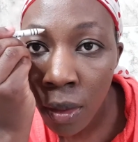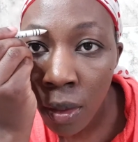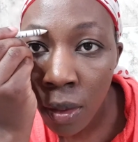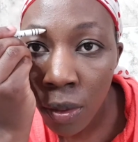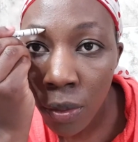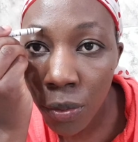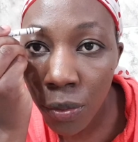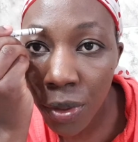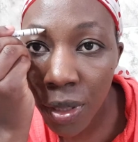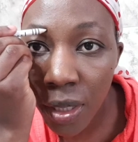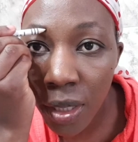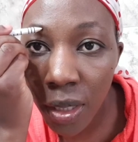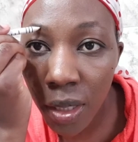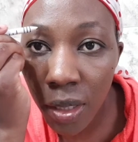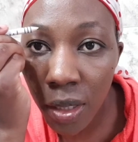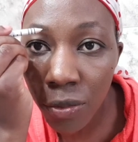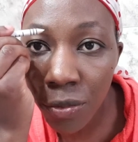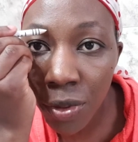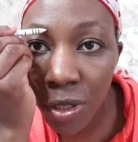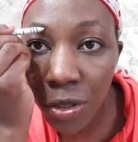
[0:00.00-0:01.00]

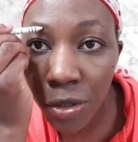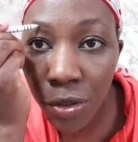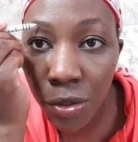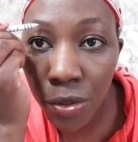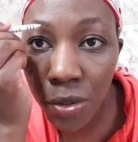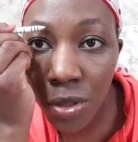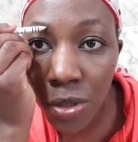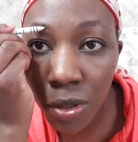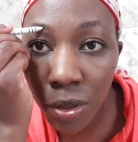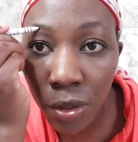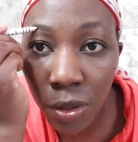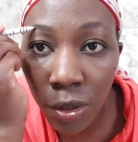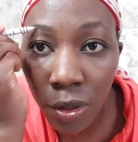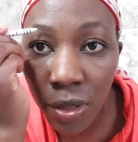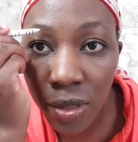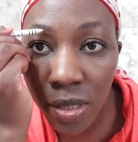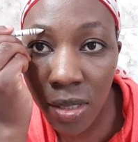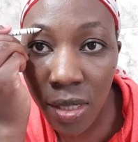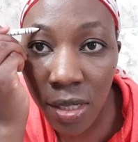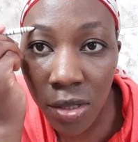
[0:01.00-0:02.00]
reuse your
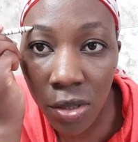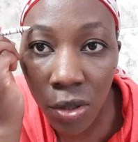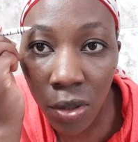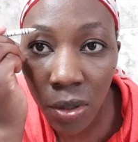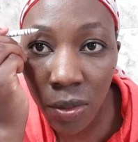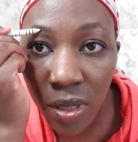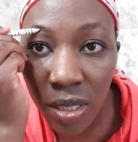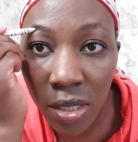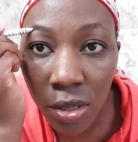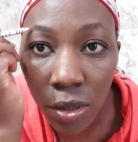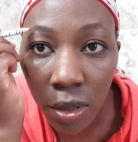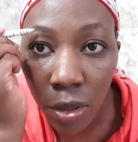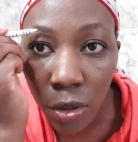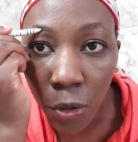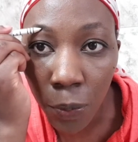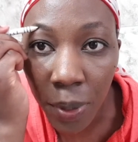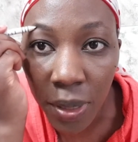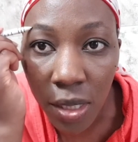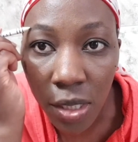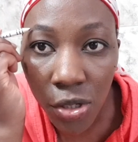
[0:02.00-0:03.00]
clothes. It's not a
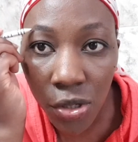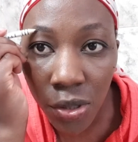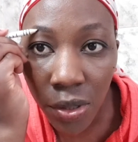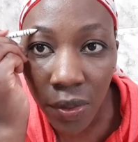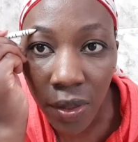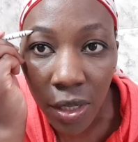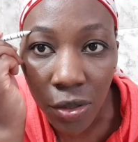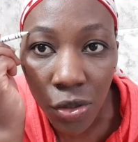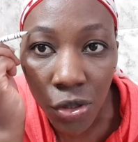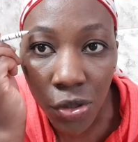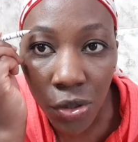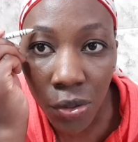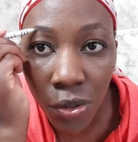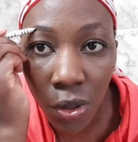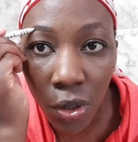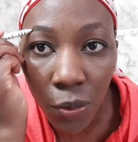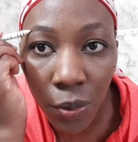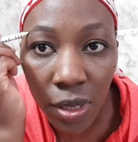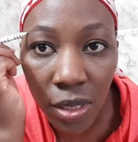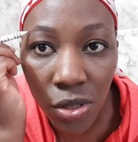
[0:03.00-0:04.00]
competition that you should
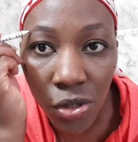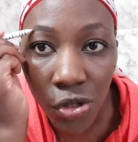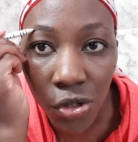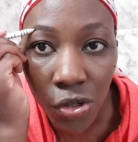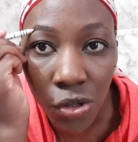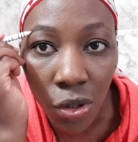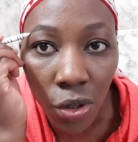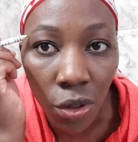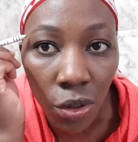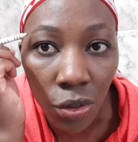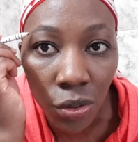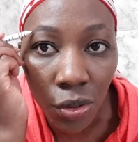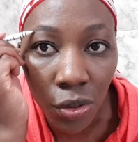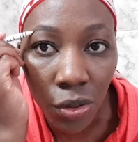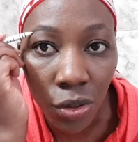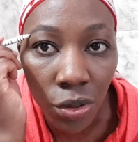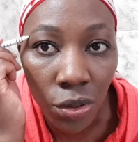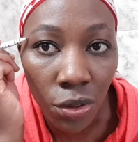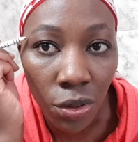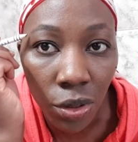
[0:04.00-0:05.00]
always show
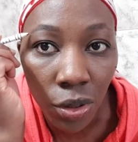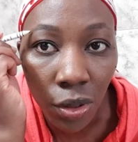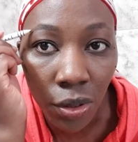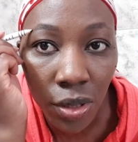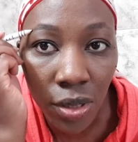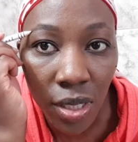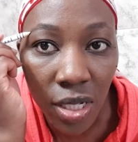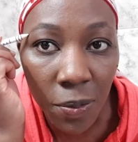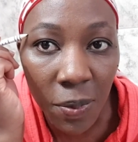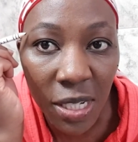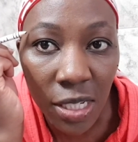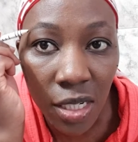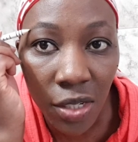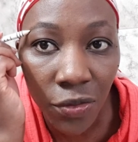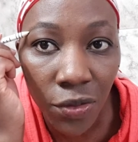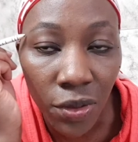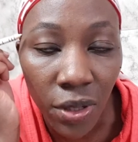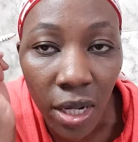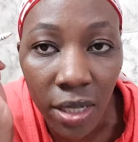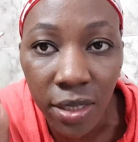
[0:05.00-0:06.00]
new clothes, especially
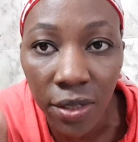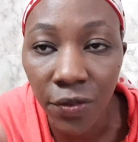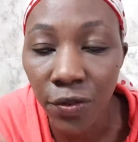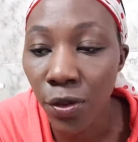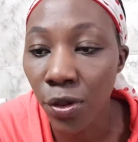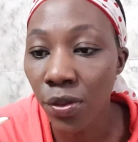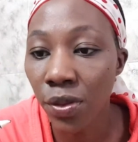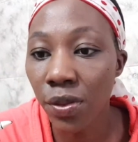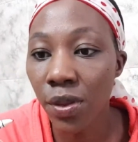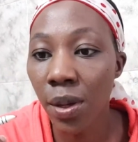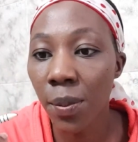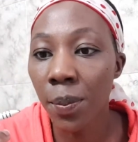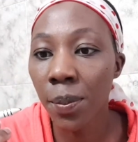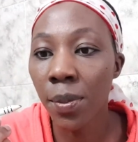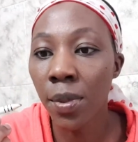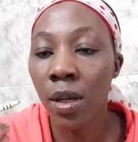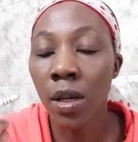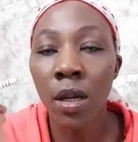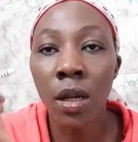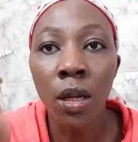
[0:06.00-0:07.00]
if you can't afford
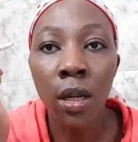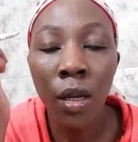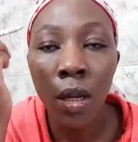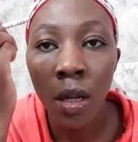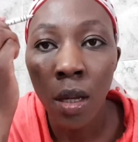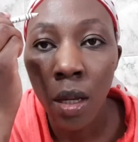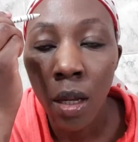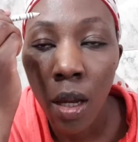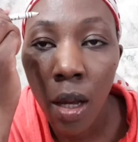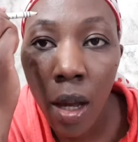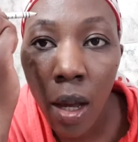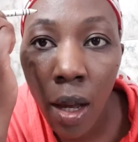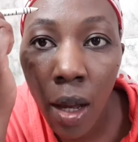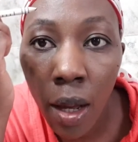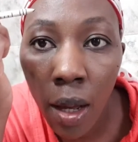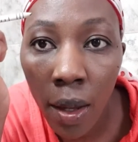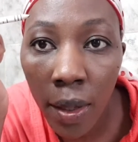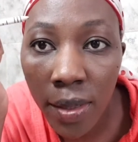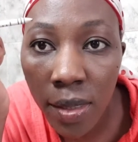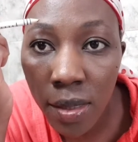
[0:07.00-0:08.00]
them.
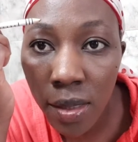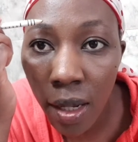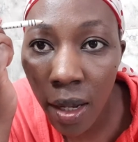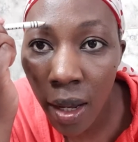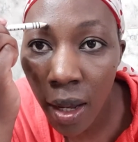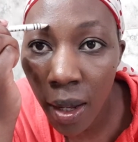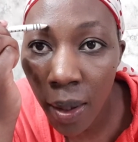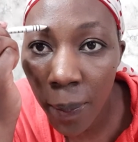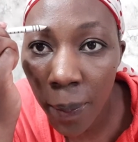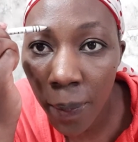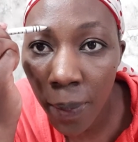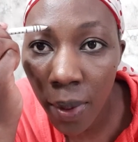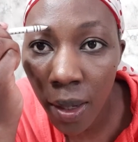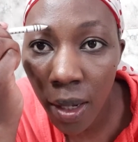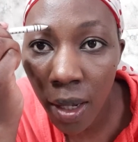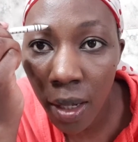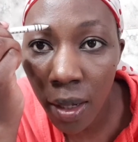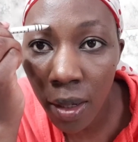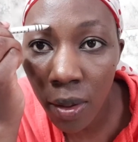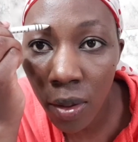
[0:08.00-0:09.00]
And I'm
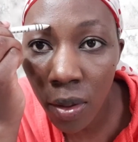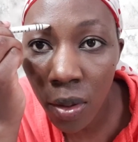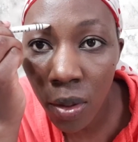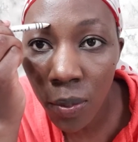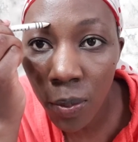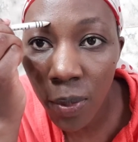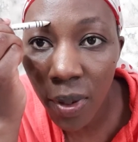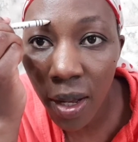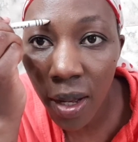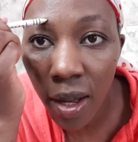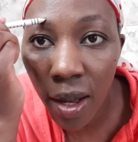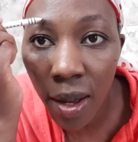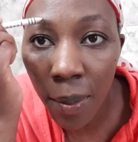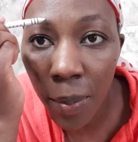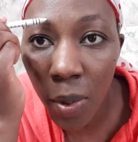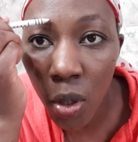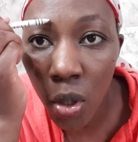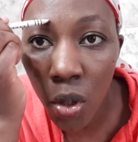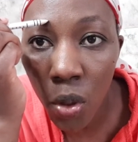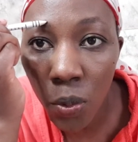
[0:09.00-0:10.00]

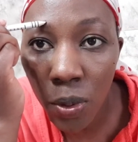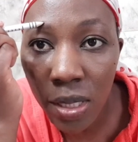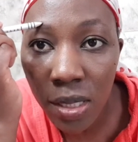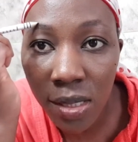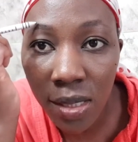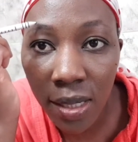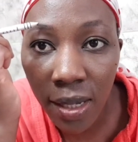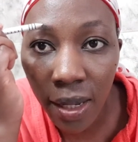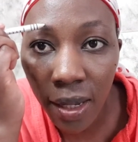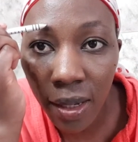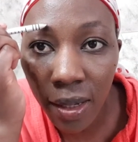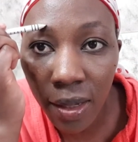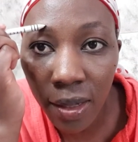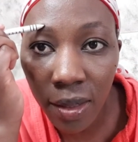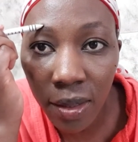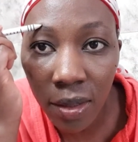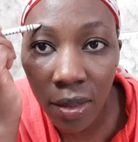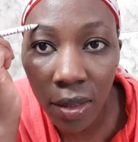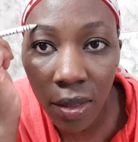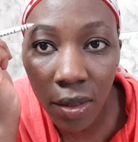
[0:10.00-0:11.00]
always
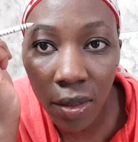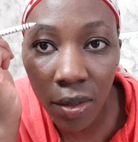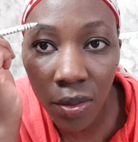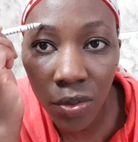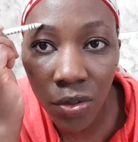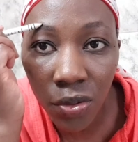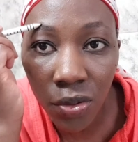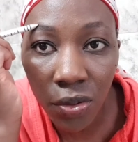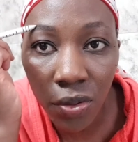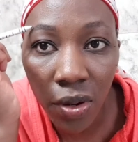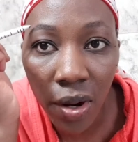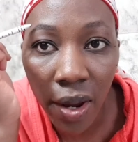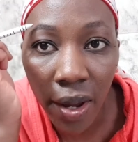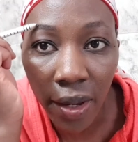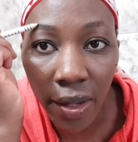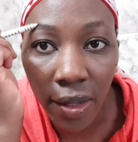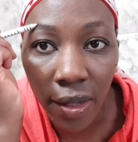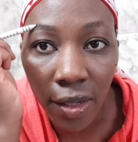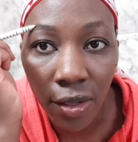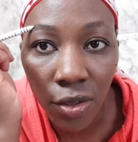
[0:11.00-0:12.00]
like
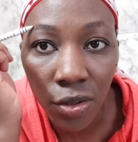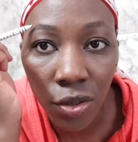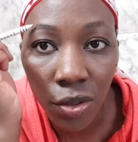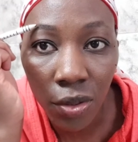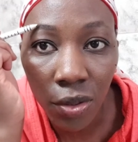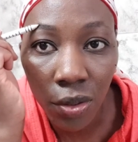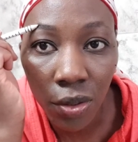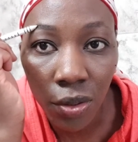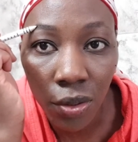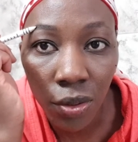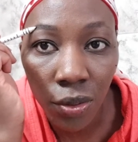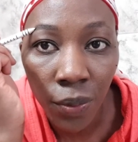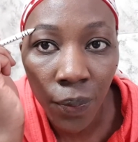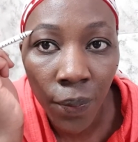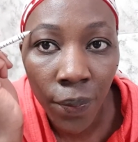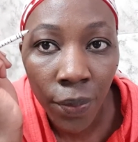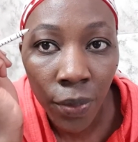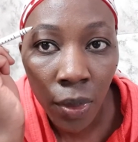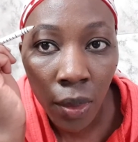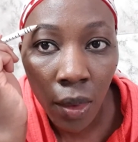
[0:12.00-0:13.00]
trying
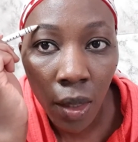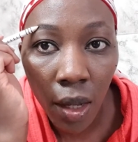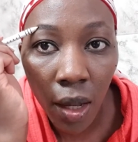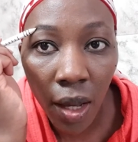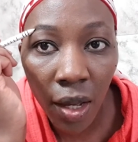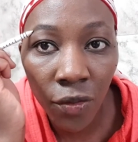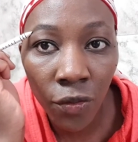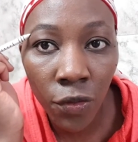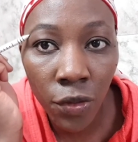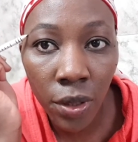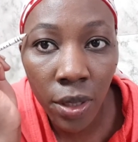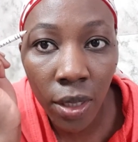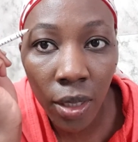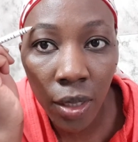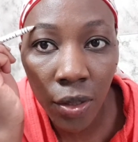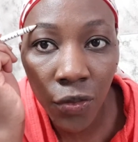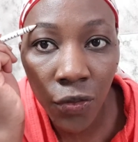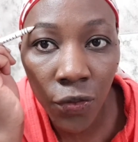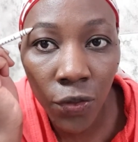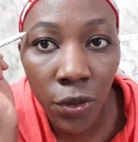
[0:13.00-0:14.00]
to
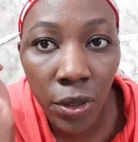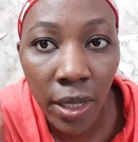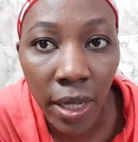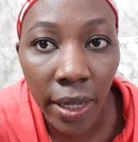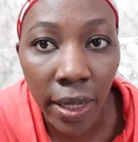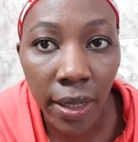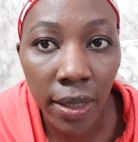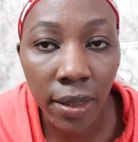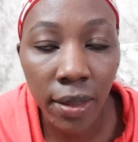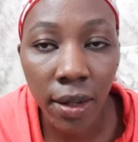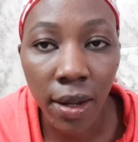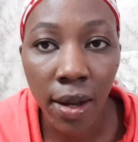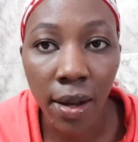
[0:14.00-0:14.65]
advocate for like